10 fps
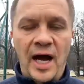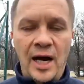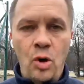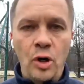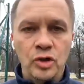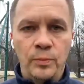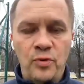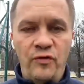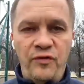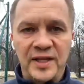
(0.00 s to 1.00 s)
are going to
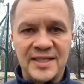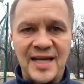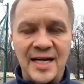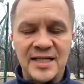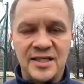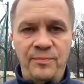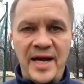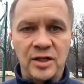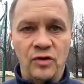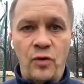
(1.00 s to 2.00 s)
prove a decisive
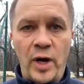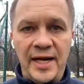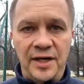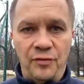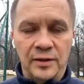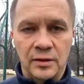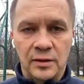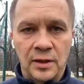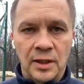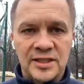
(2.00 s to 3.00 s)
battle for anyone.
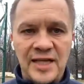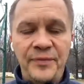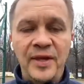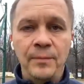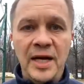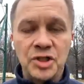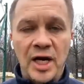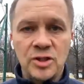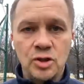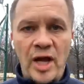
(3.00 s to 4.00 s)
Something
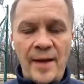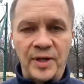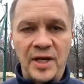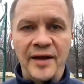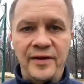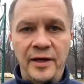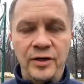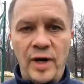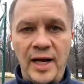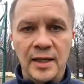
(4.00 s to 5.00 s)
major has to happen. Either
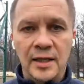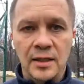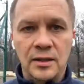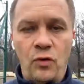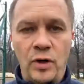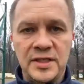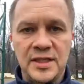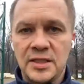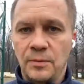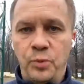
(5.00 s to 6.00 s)
Ukrainian
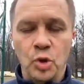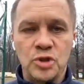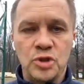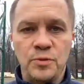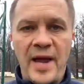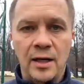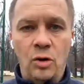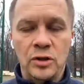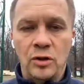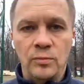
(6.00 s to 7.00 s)
forces push back
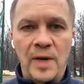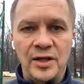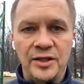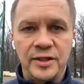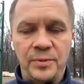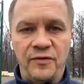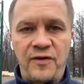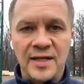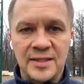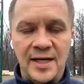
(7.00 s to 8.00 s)
on multiple
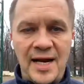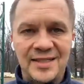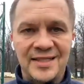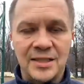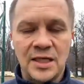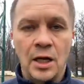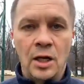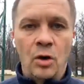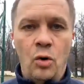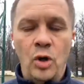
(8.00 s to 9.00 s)
fronts and axes,
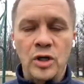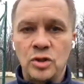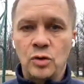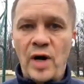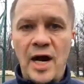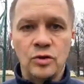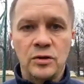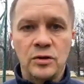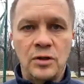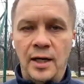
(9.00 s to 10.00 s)
or surround
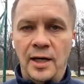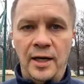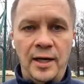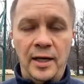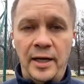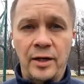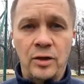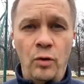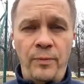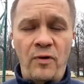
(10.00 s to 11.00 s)
a
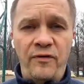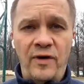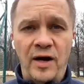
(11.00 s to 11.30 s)
group of